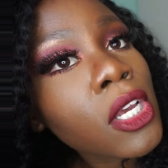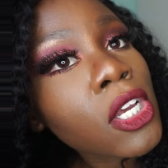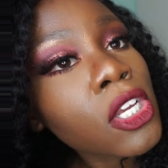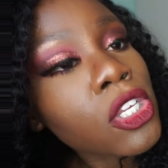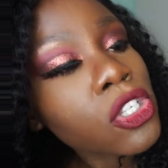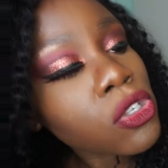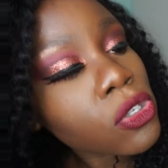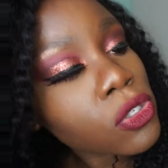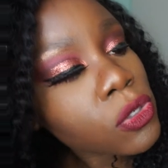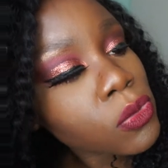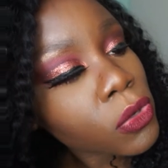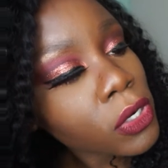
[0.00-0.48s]

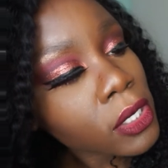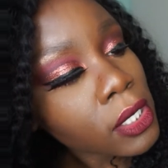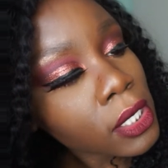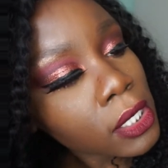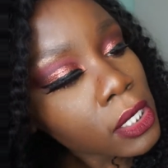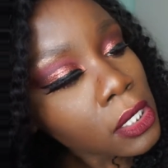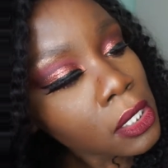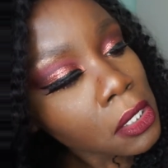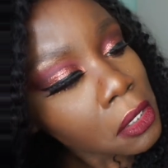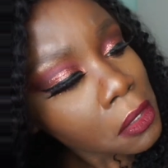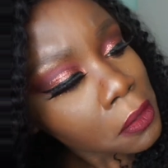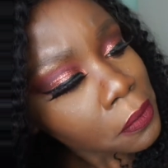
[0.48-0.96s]
So it's more like
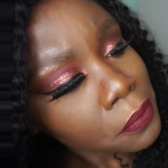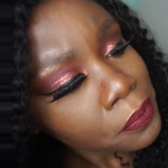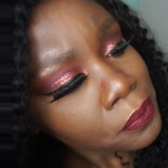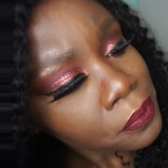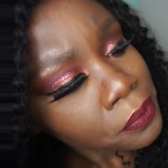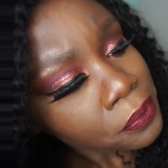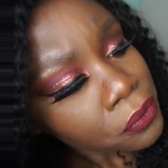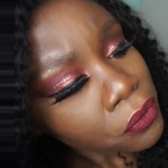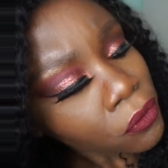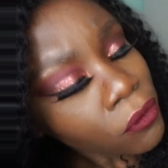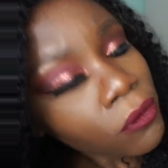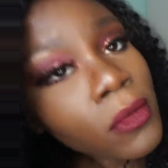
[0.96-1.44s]
a,
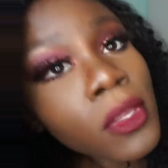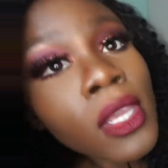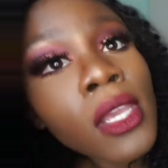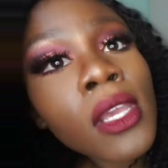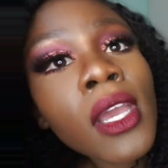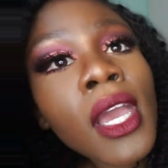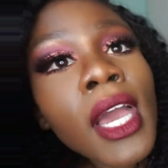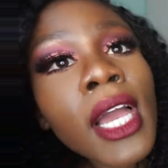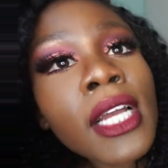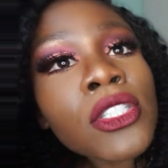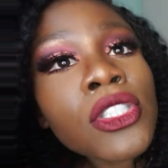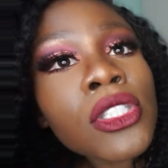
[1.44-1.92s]

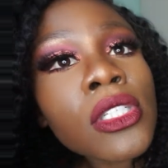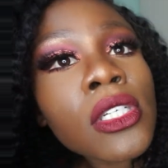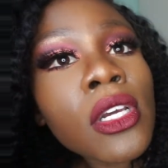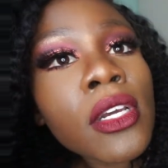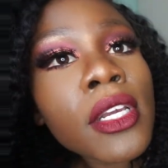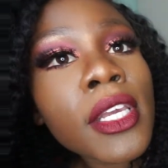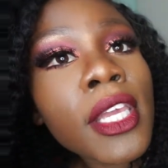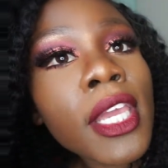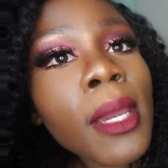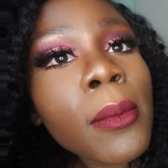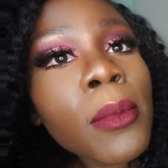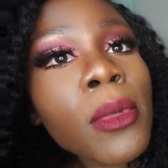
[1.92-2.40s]
actually
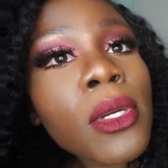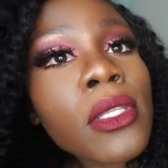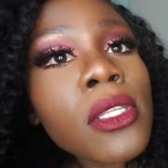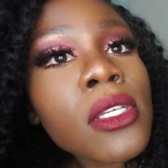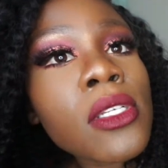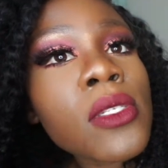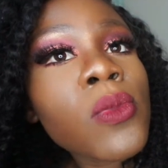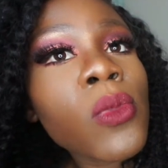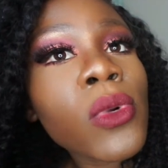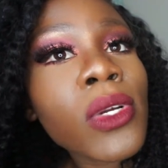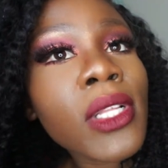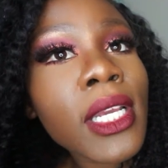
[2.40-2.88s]
on camera it
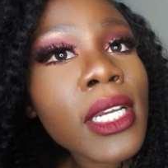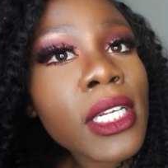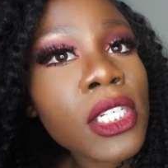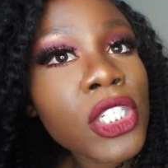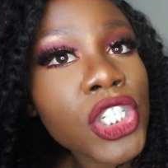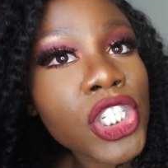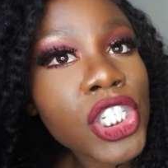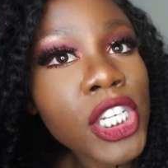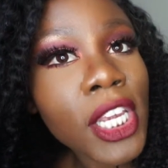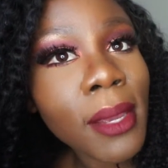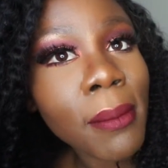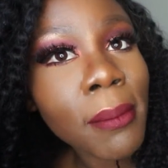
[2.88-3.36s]
looks more like a
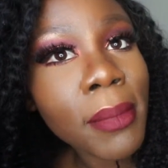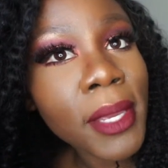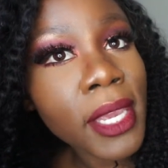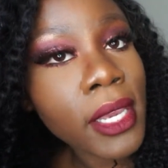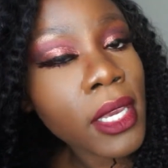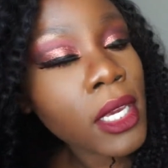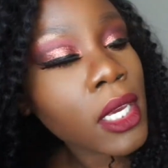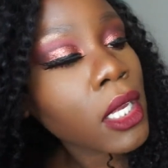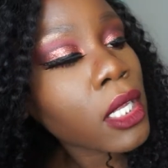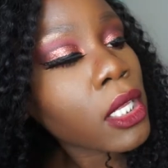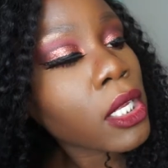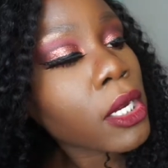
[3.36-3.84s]

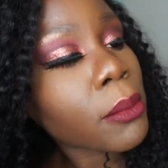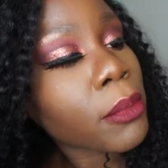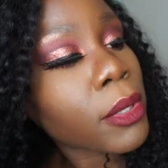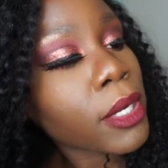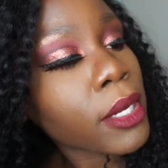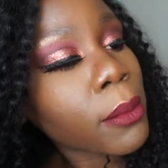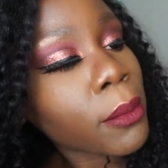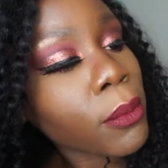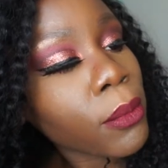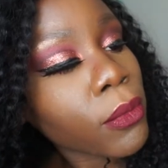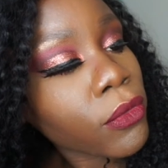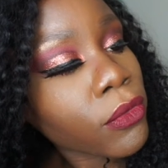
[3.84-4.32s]
champagne color, but
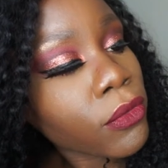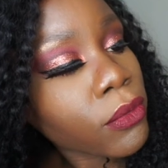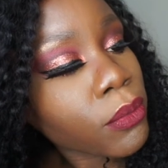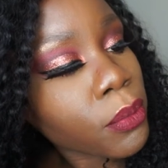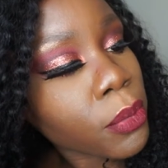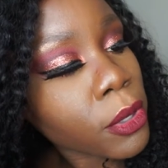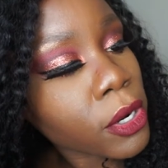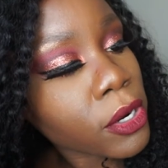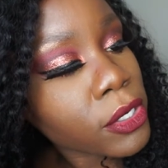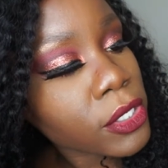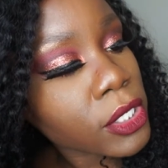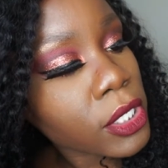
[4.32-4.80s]
in
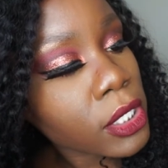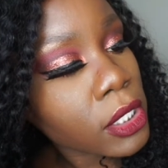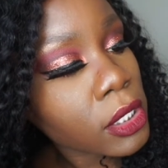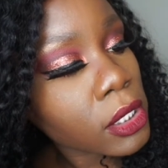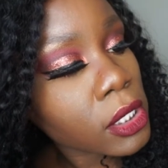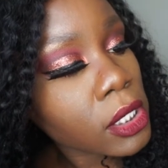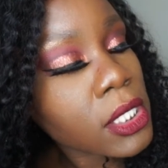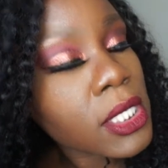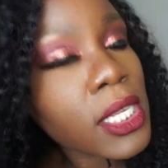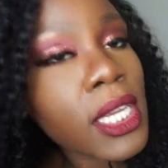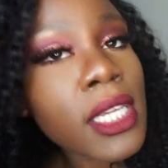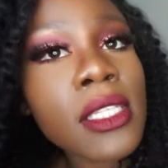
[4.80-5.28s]
person it
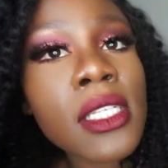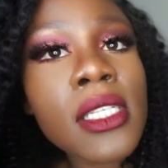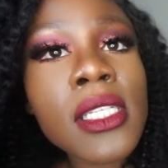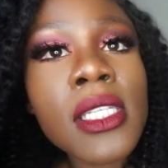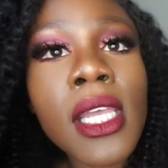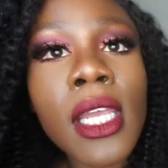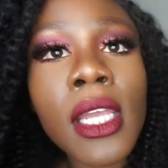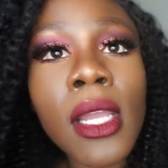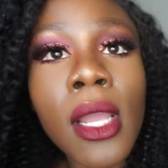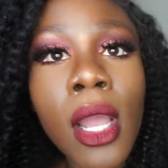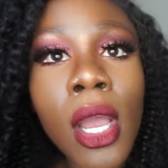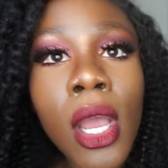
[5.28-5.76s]
looks like this
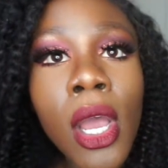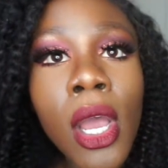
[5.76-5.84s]
like